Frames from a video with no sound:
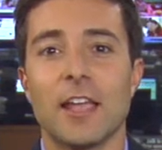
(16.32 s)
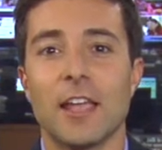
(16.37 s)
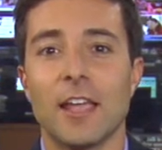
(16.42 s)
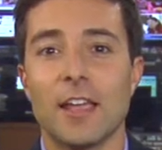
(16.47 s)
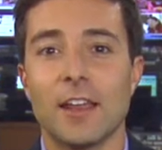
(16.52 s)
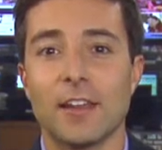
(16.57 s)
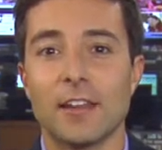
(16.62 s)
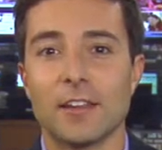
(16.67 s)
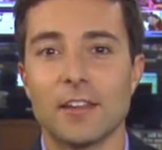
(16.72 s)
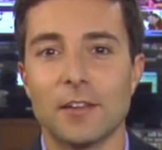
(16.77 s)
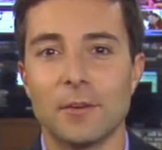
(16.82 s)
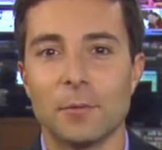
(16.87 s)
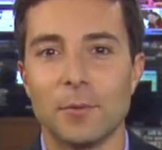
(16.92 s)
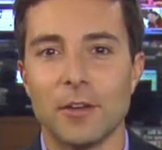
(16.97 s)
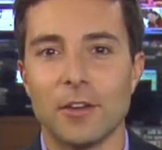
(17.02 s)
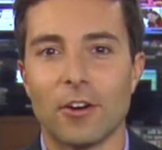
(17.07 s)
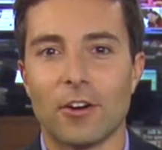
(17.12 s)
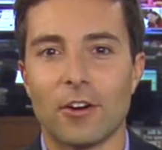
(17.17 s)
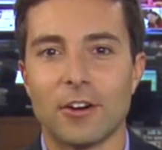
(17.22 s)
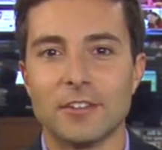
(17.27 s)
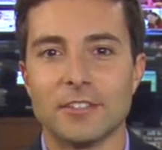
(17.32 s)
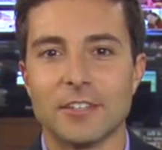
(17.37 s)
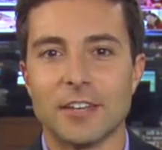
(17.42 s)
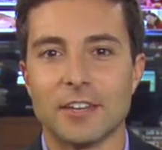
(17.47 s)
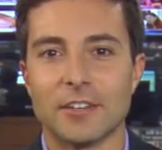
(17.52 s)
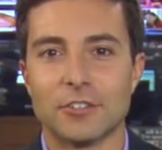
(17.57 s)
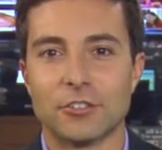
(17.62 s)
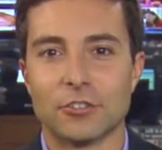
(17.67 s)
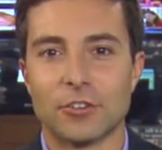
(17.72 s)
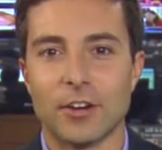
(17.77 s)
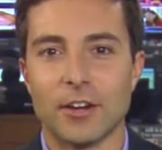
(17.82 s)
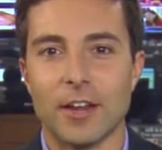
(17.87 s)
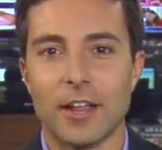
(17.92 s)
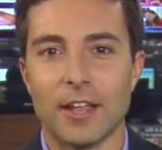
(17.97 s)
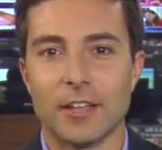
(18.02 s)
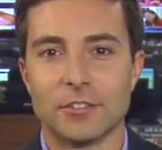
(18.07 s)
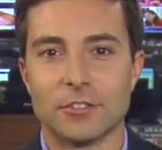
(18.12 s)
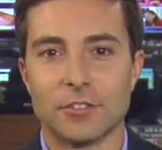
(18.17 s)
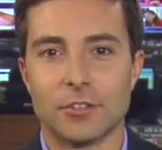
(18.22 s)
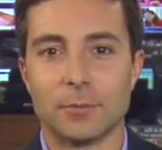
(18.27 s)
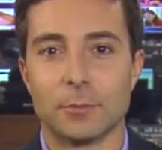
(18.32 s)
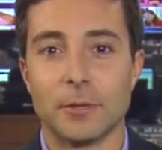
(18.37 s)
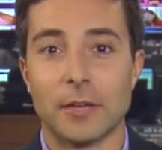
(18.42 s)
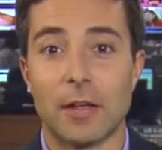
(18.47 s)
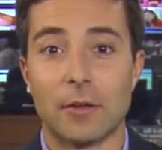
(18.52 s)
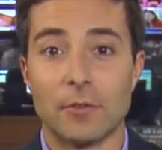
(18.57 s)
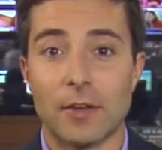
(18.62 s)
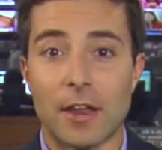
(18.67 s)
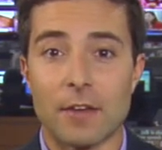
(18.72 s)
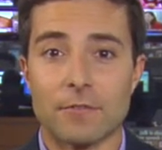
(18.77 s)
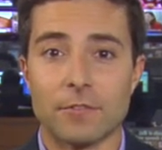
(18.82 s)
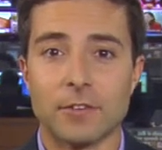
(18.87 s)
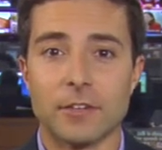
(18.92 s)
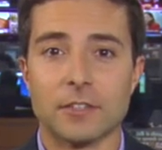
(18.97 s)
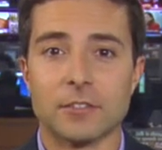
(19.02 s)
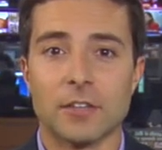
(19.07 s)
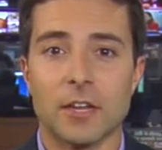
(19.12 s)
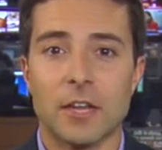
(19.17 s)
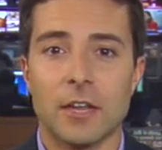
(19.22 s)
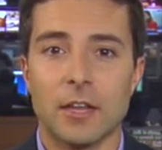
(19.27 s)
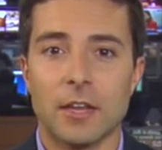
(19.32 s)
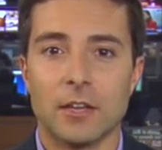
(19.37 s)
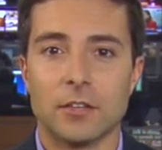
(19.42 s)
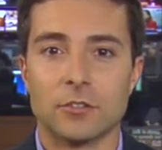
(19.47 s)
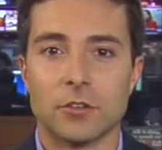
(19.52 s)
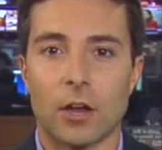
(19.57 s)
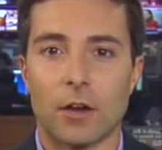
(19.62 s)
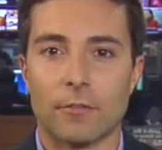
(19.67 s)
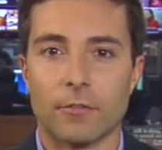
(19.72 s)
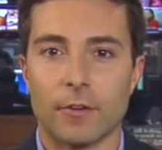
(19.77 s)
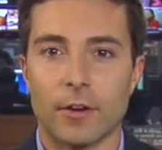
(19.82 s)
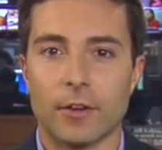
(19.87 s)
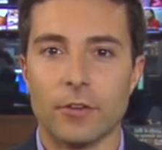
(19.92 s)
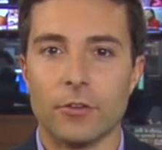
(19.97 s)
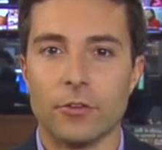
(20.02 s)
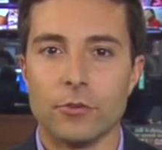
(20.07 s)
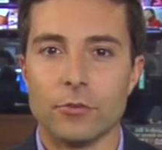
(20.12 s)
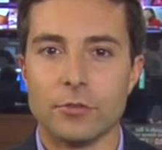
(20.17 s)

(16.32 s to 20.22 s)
and it can be hard to get a straight answer. But now Netflix is offering new